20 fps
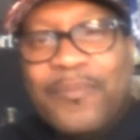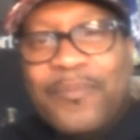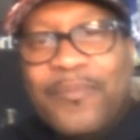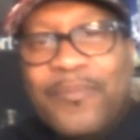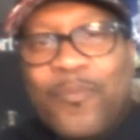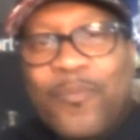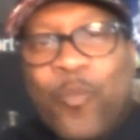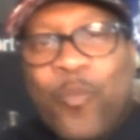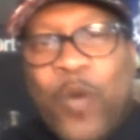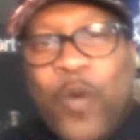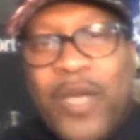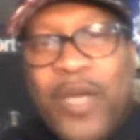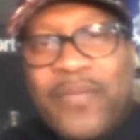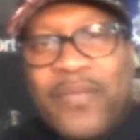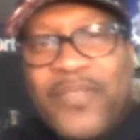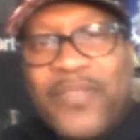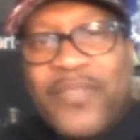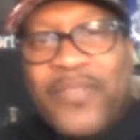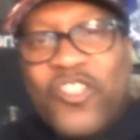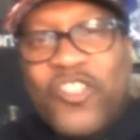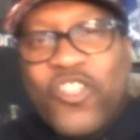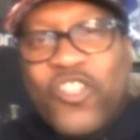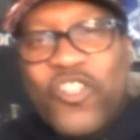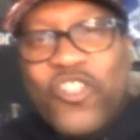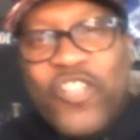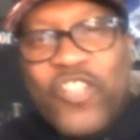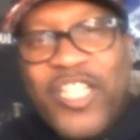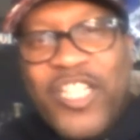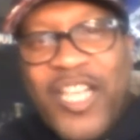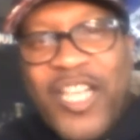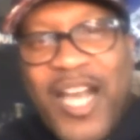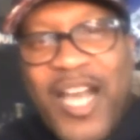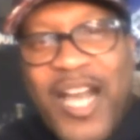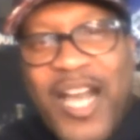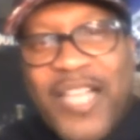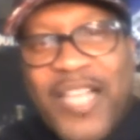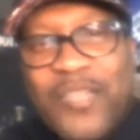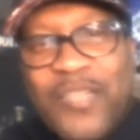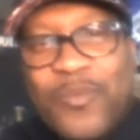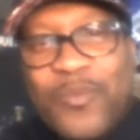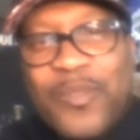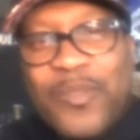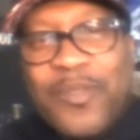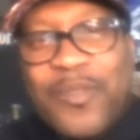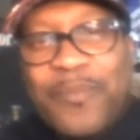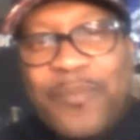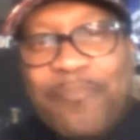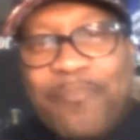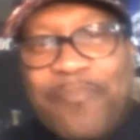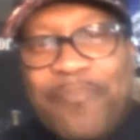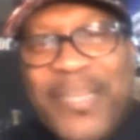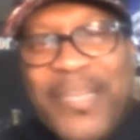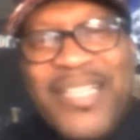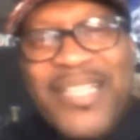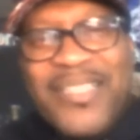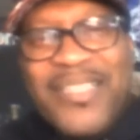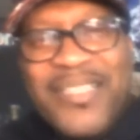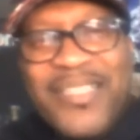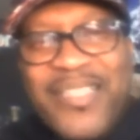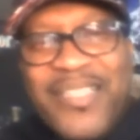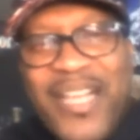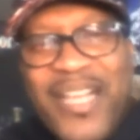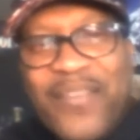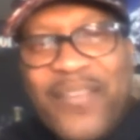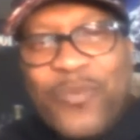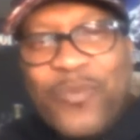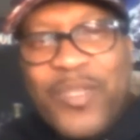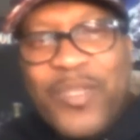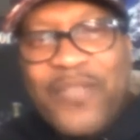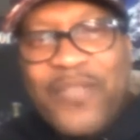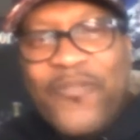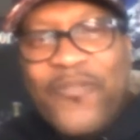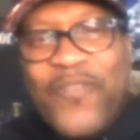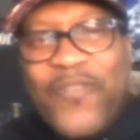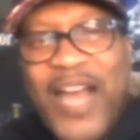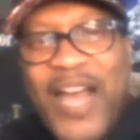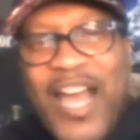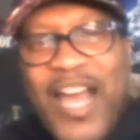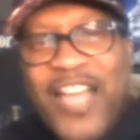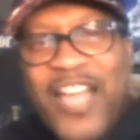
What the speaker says: one of the security guys was beaten to death with a fire